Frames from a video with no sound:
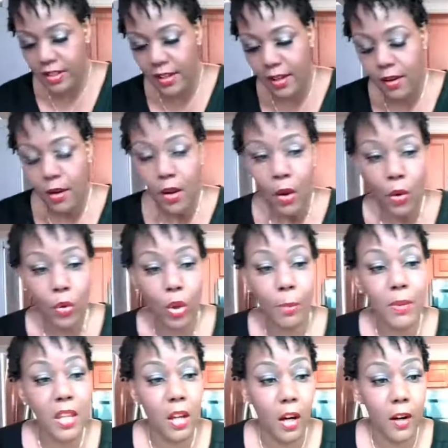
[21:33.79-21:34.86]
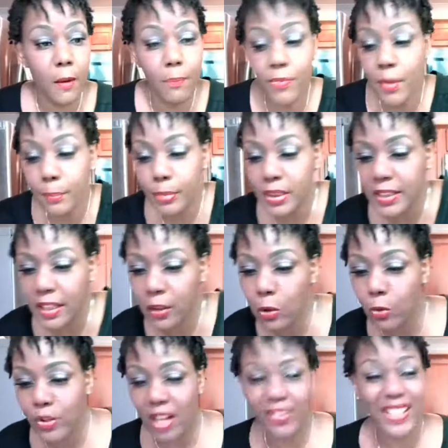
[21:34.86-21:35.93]
they normally are. But they're
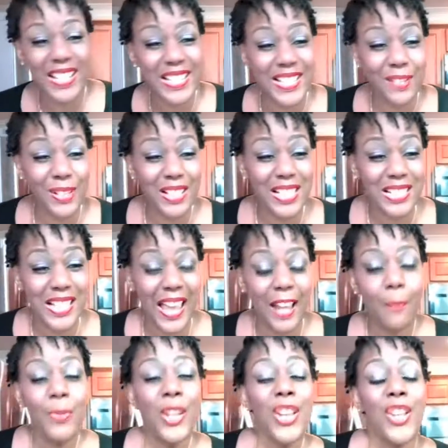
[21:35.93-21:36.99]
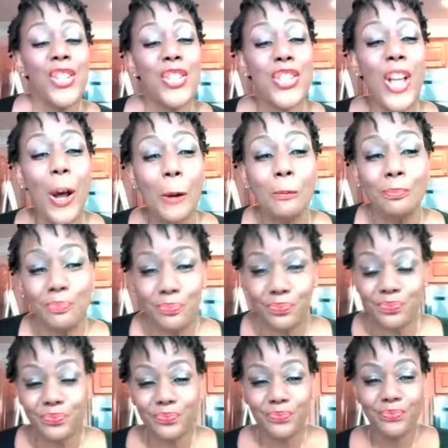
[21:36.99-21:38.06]
cool. Y'all ready to see what it looks like? So
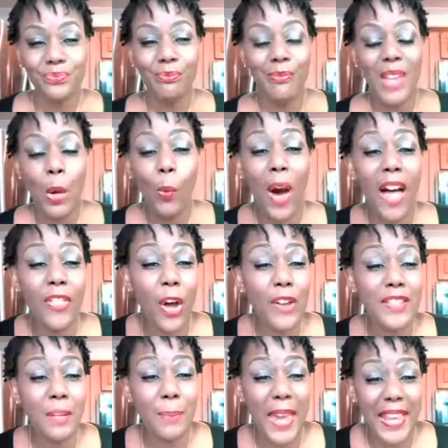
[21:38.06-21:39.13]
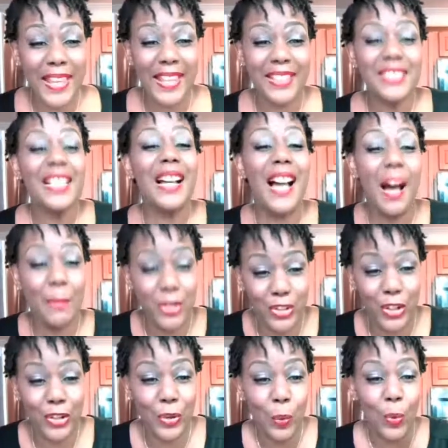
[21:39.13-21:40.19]
while those are baking, I'm going to show
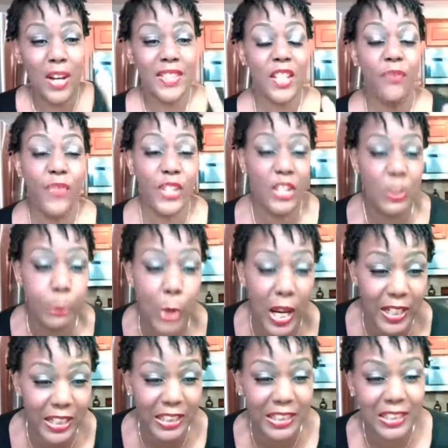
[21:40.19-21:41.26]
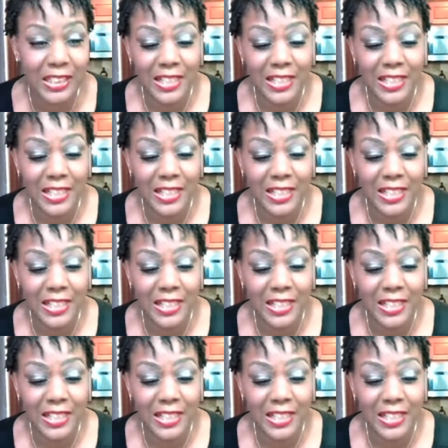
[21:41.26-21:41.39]
you the finished product.